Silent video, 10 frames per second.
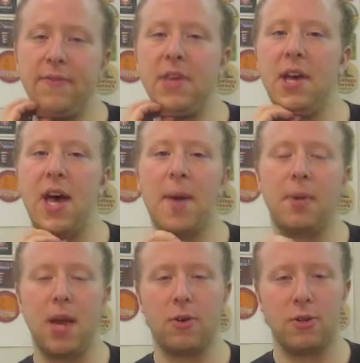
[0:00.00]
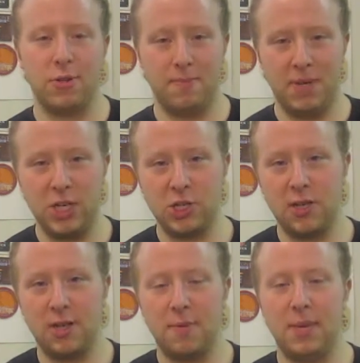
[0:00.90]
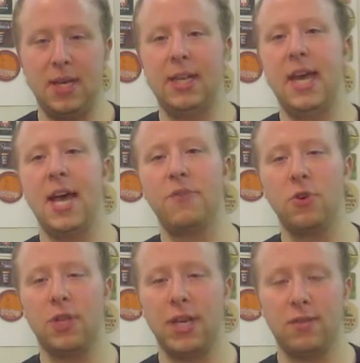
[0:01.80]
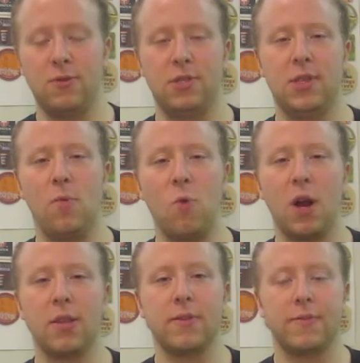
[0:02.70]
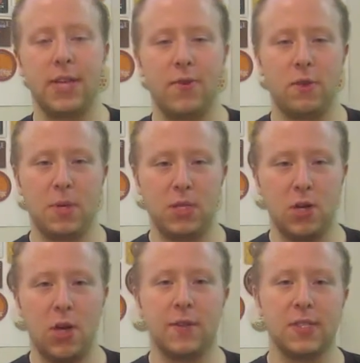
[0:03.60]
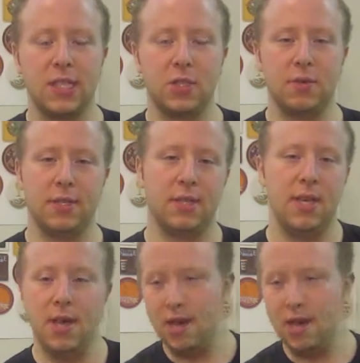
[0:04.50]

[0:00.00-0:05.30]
the hop character diminished a little bit in the aftertaste or somewhere in the flavor there'd be a ton of citrus.